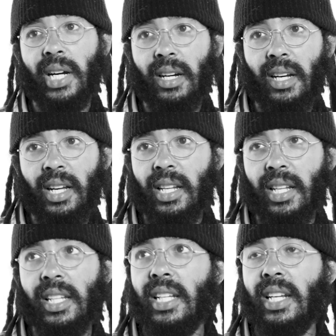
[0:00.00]
back on,
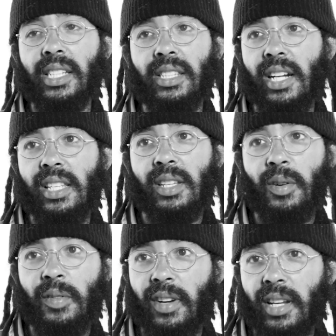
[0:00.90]
and then I started
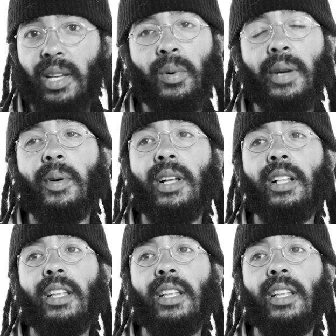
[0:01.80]
over, and it went well.